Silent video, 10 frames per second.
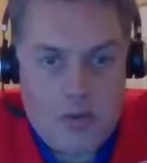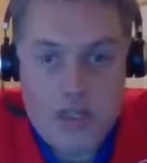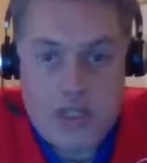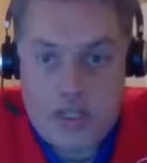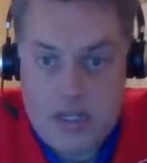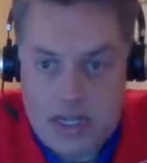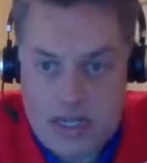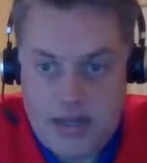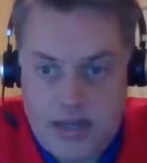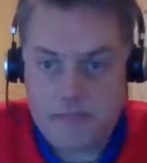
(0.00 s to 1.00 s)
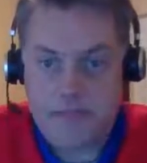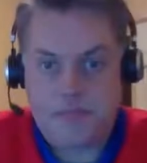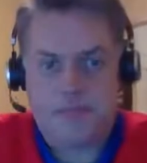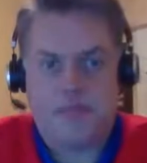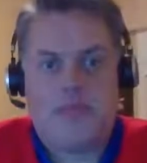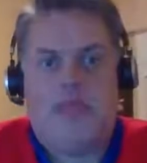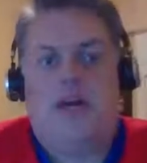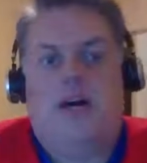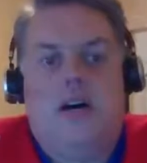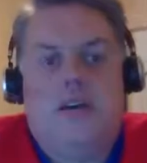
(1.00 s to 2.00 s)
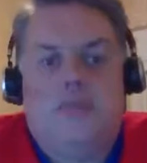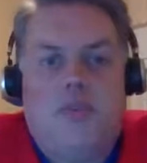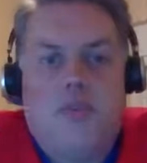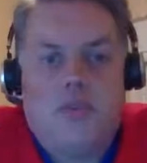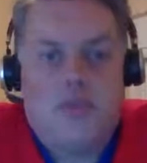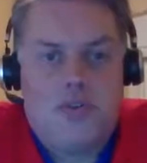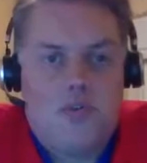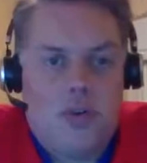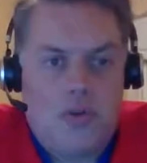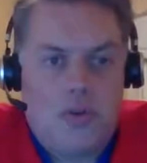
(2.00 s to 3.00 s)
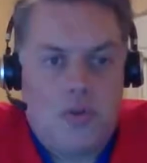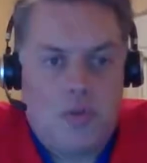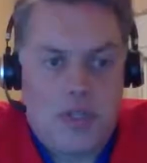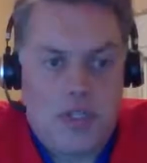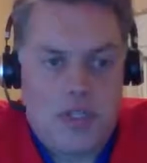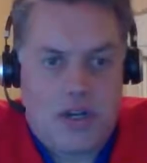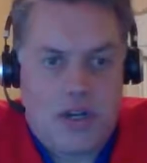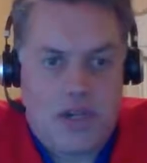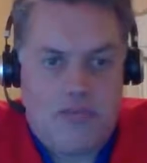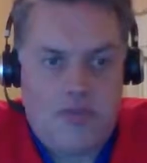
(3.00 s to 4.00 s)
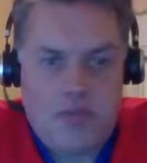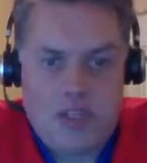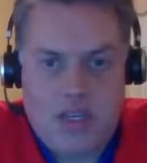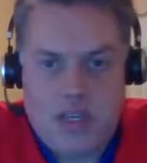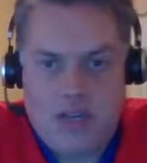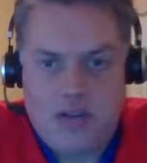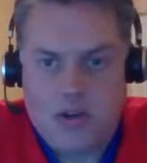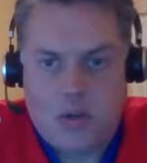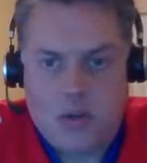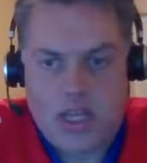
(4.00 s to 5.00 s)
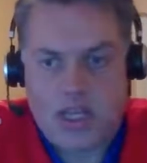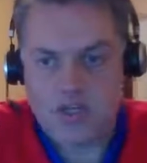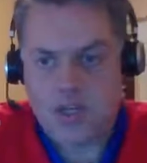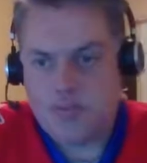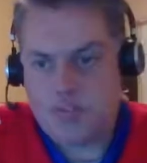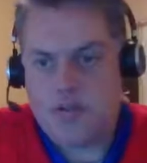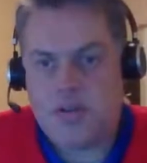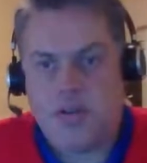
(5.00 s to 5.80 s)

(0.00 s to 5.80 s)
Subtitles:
All right. I'm going to agree with Melissa on MVP and go with Lyle Thompson.